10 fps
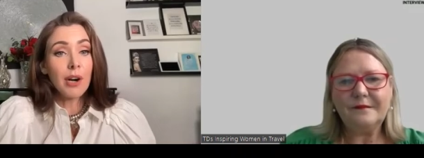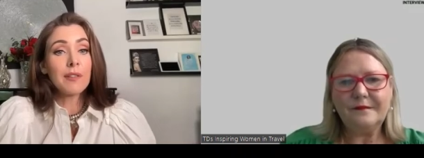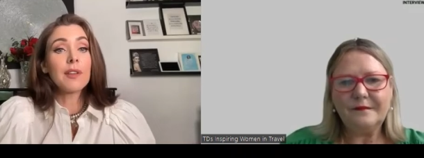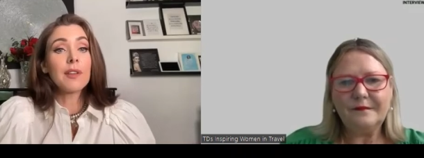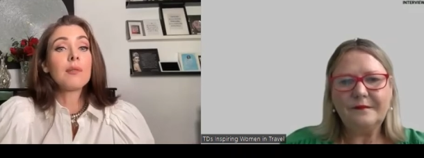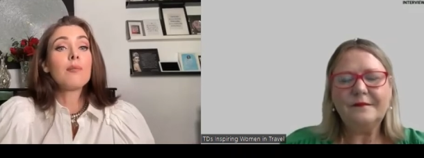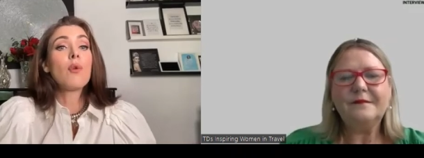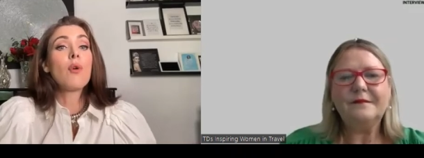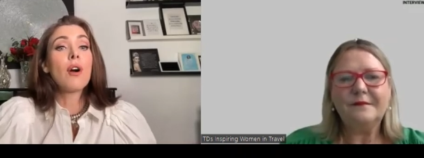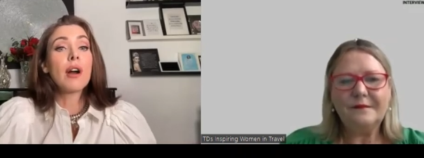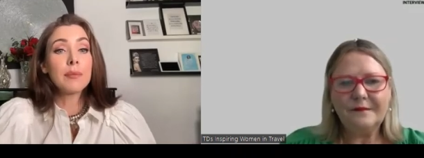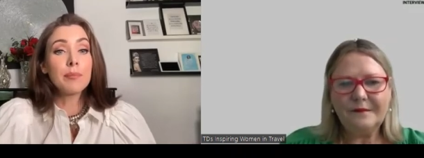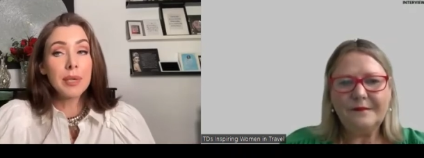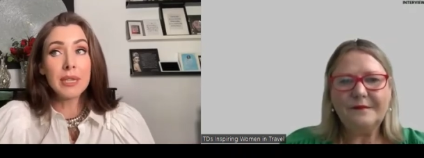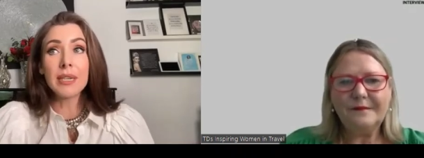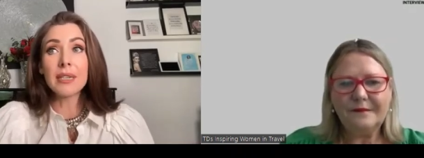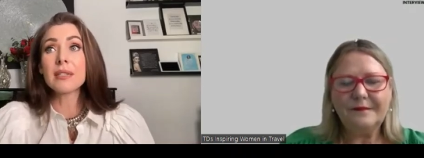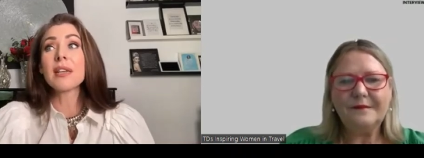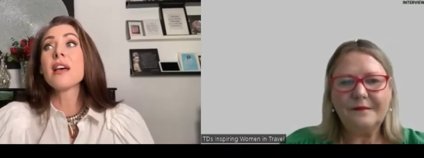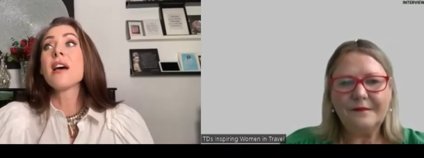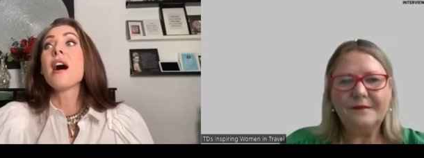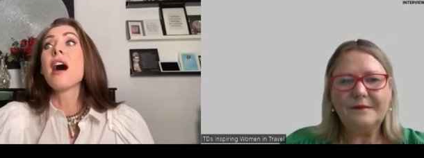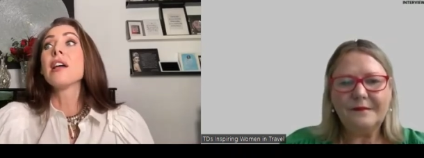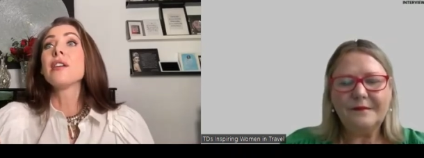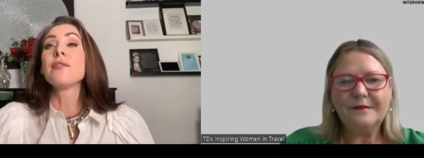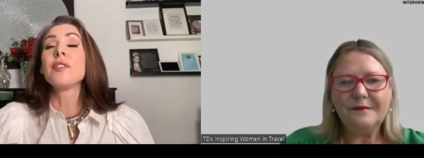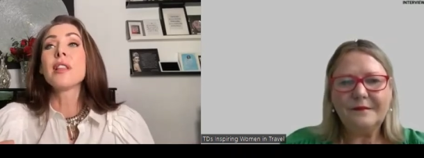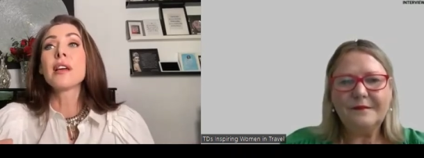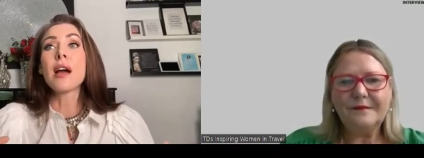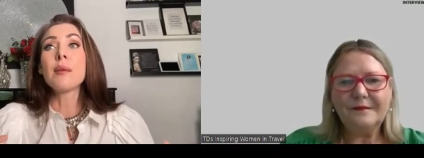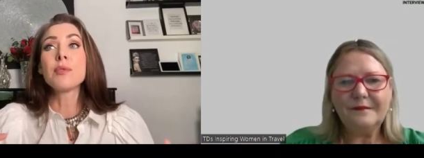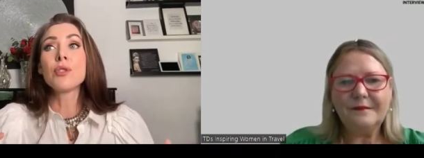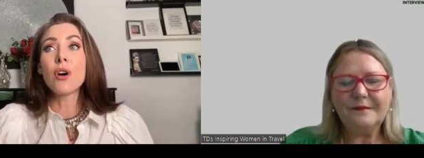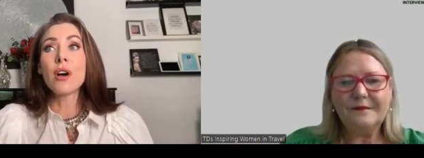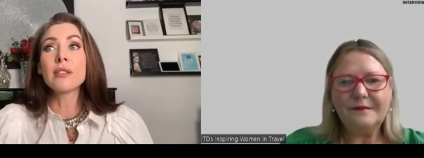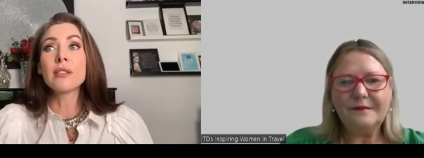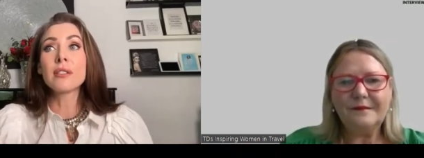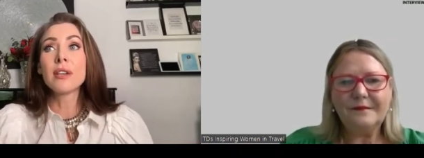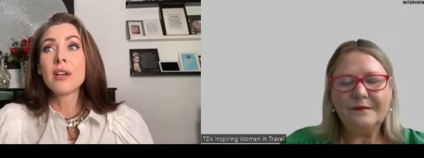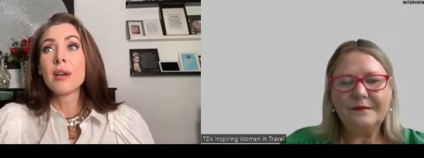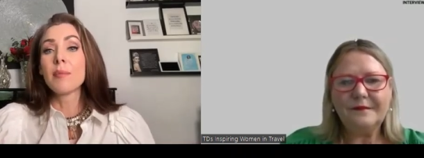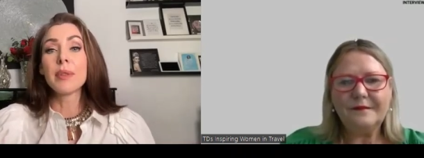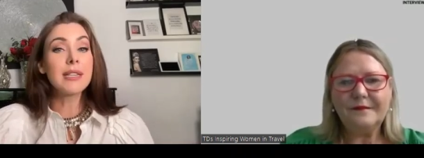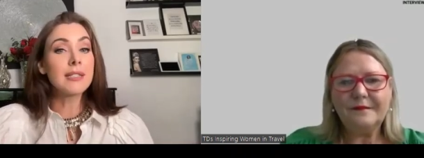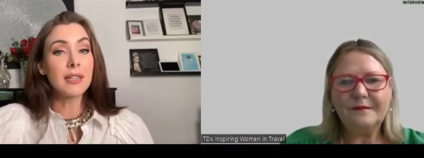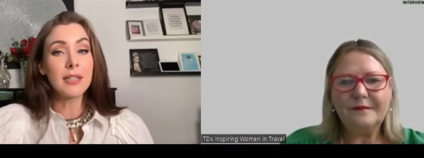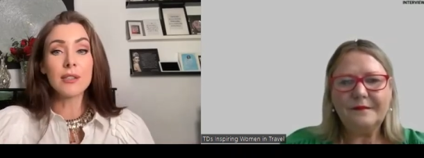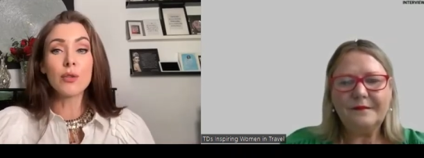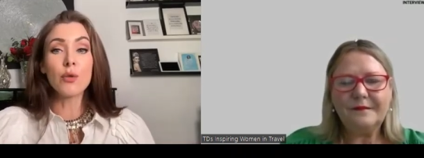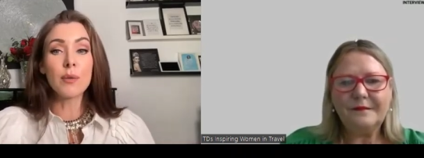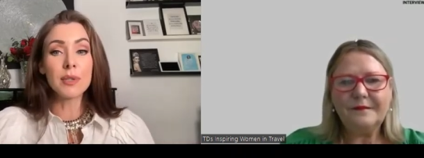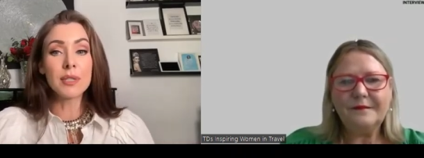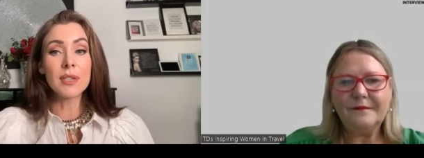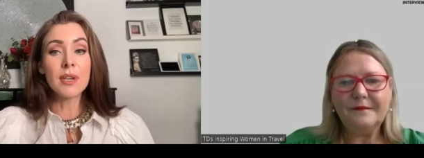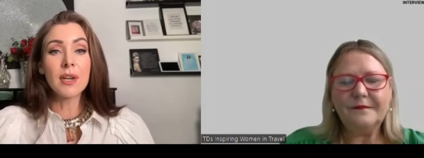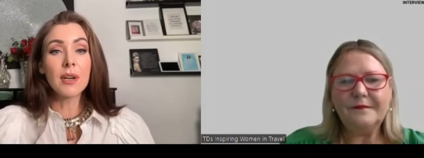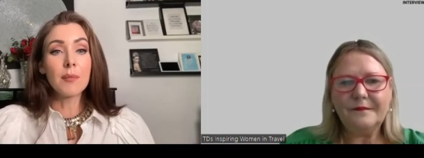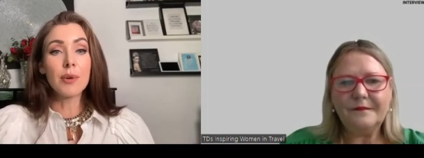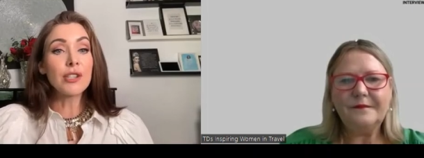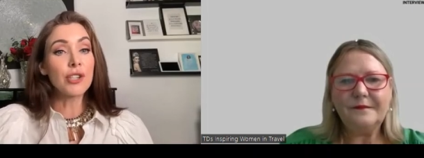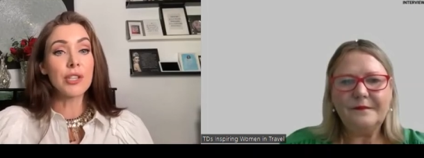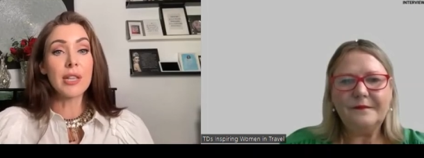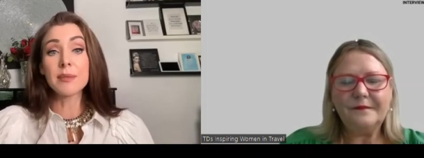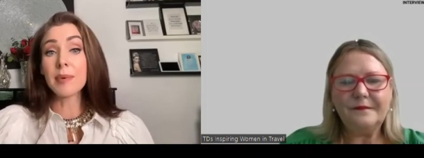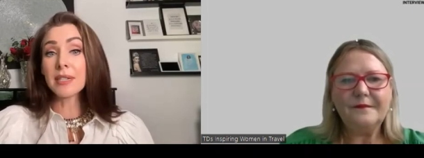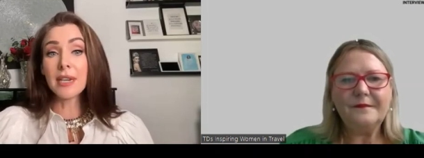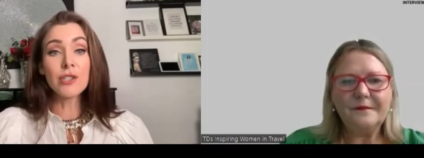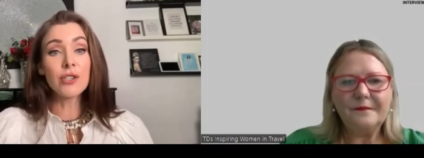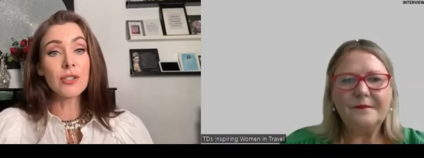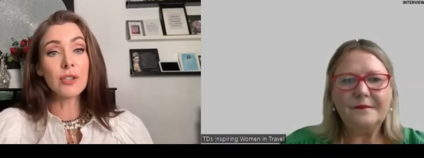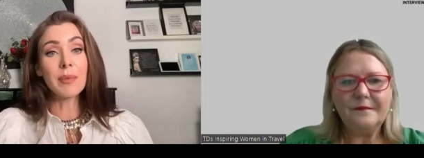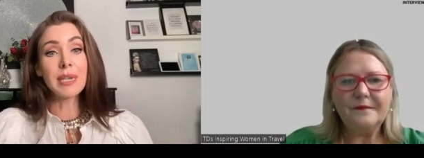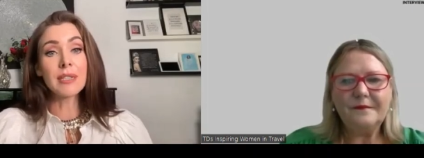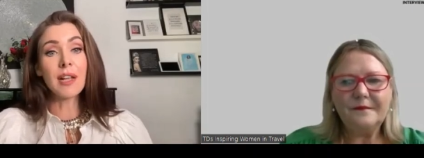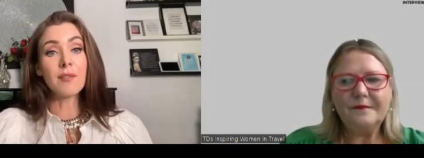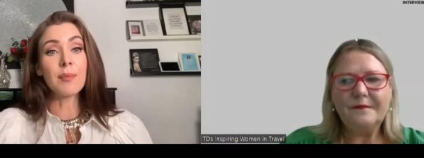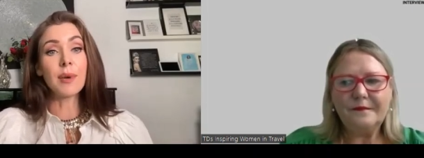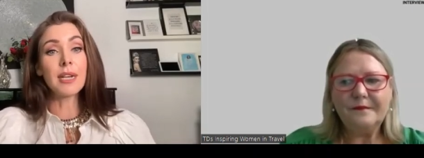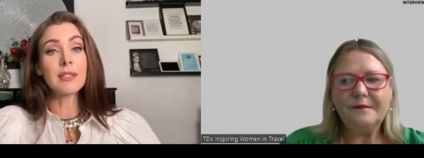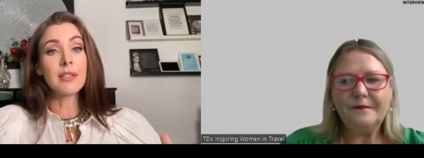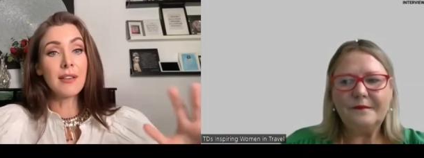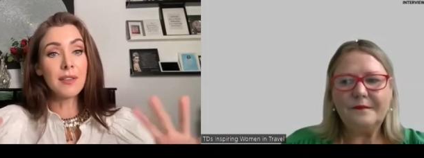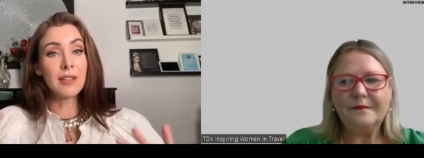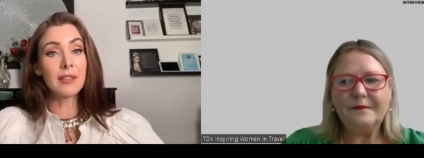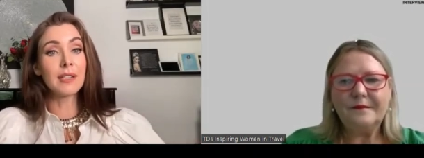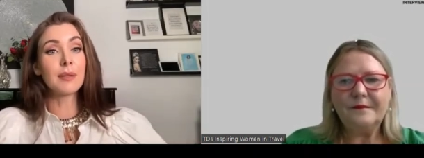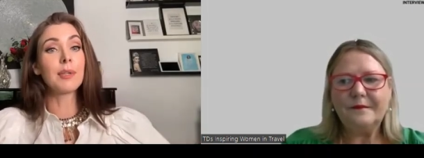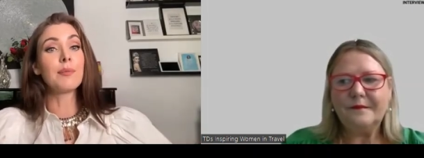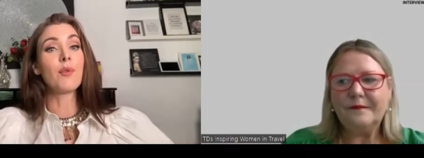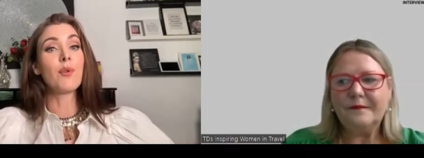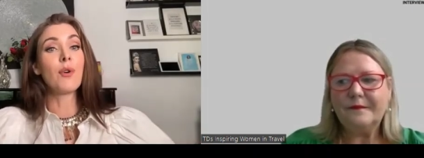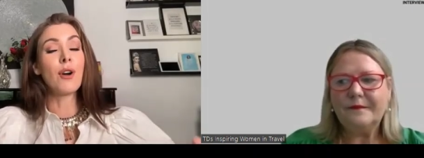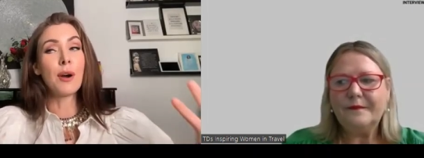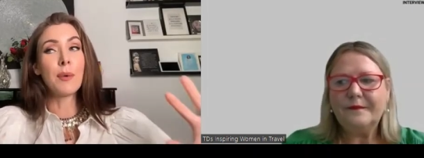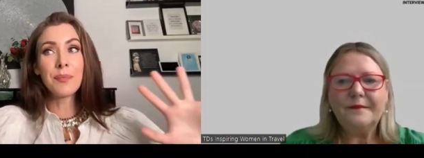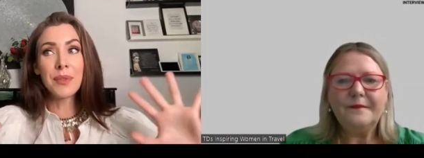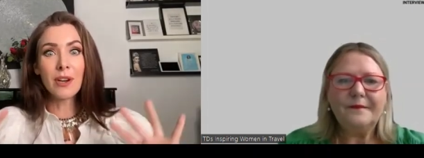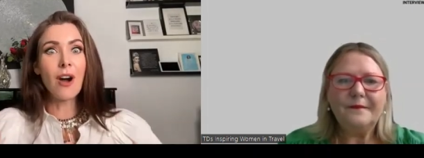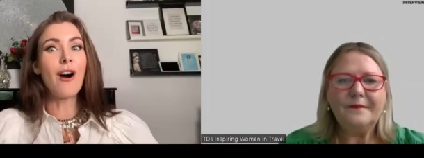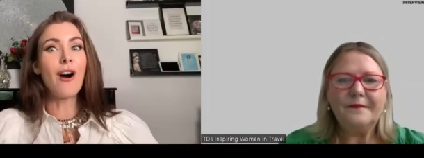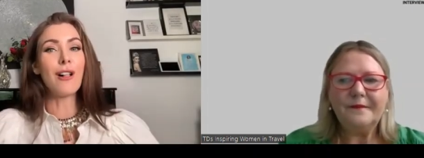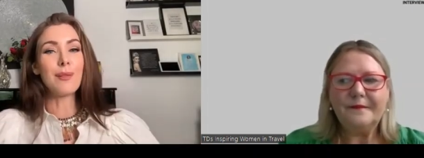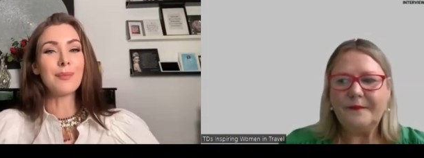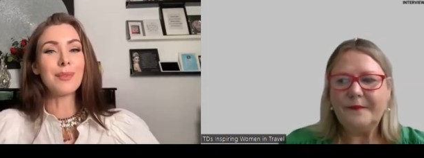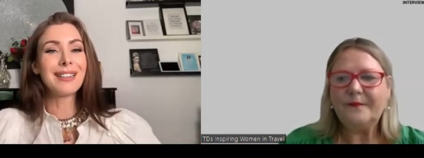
Speaker 1: i feel more at peace i feel like i'm not placing these enormous pressures and expectations on myself but i feel a little bit more calm